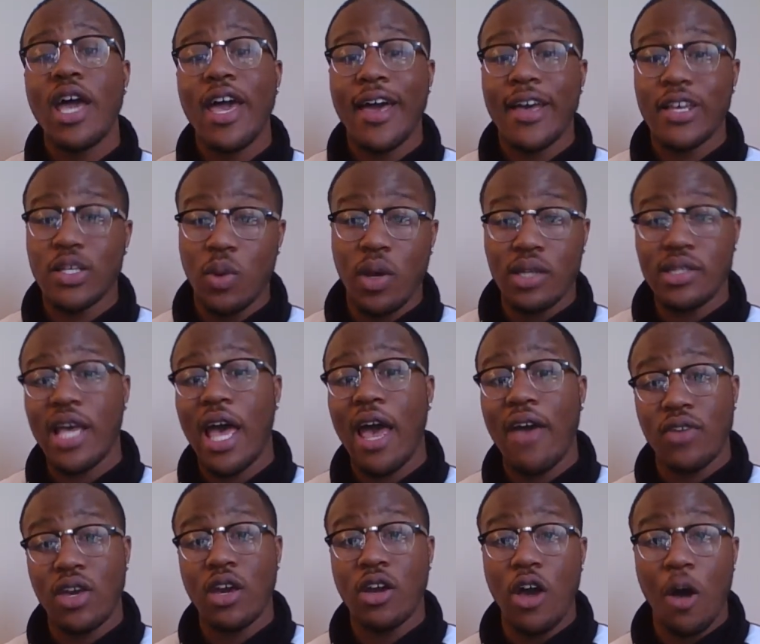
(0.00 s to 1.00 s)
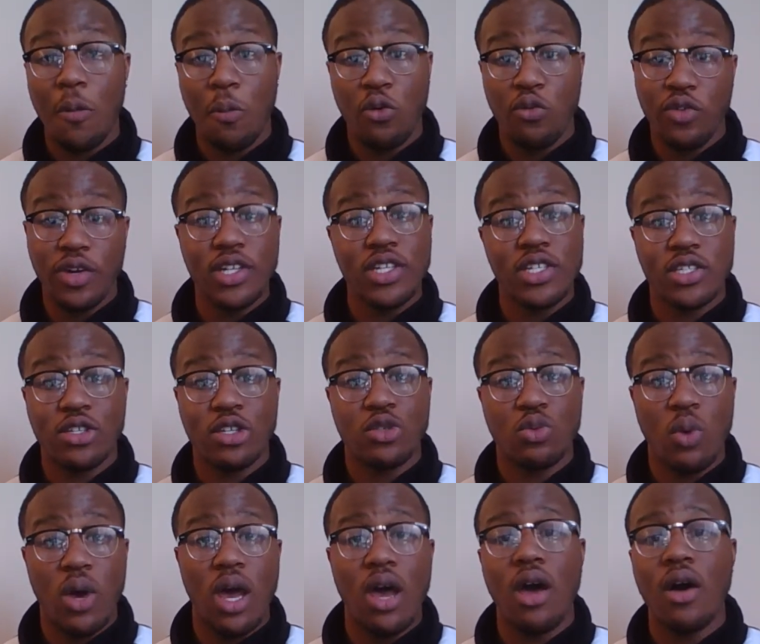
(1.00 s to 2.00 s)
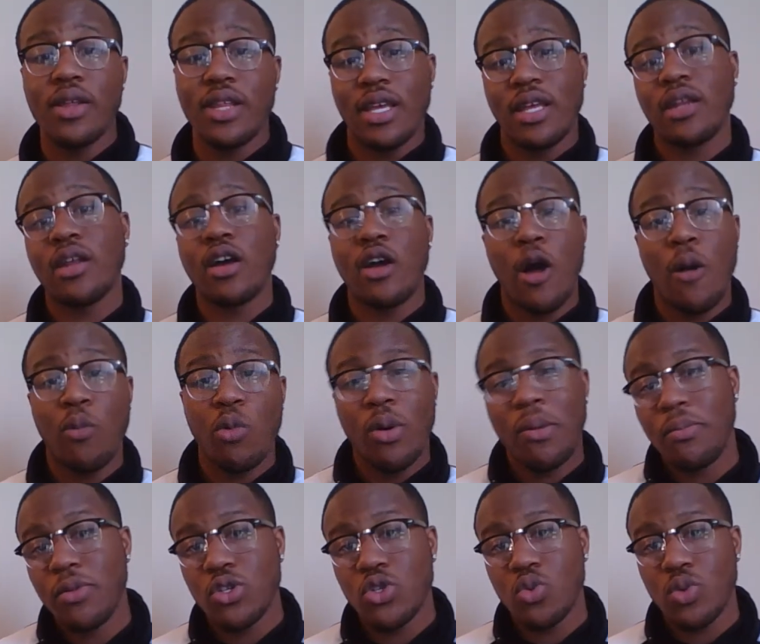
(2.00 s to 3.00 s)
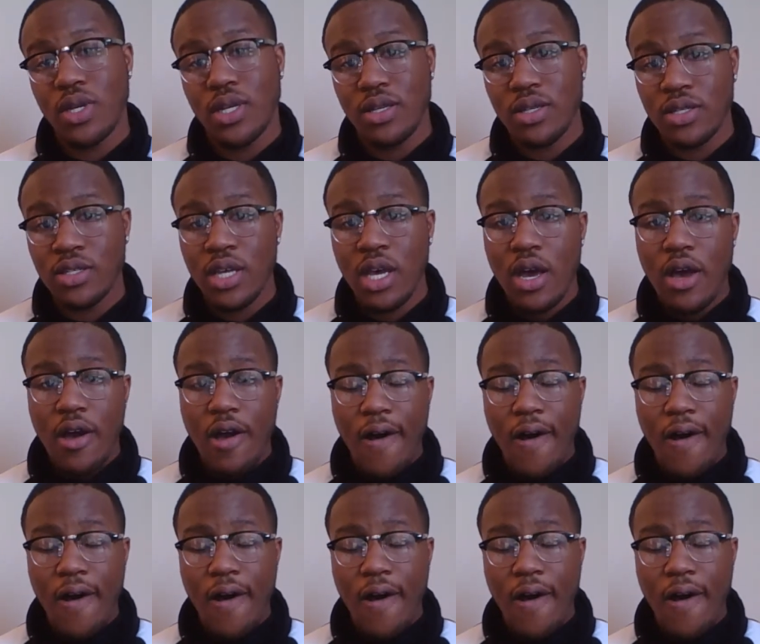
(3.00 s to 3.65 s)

as well as having a couple reaches as well, and then a couple in betweens.